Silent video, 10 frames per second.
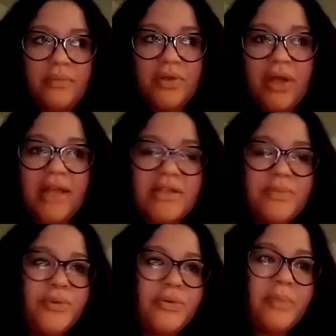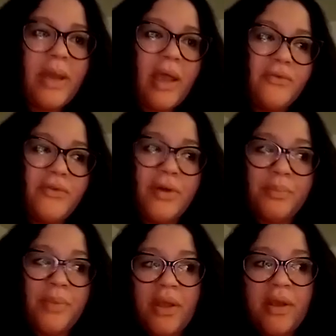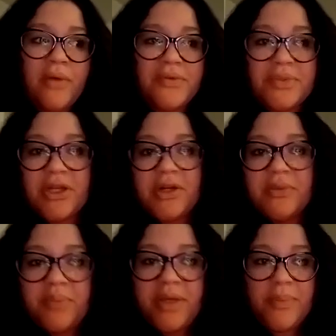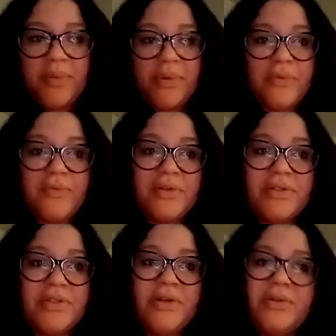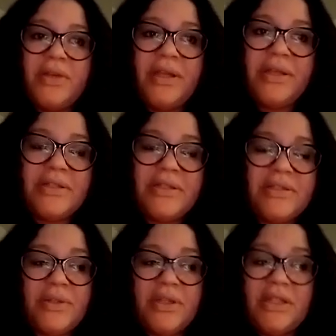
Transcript: I had to pull back from certain people for certain things because it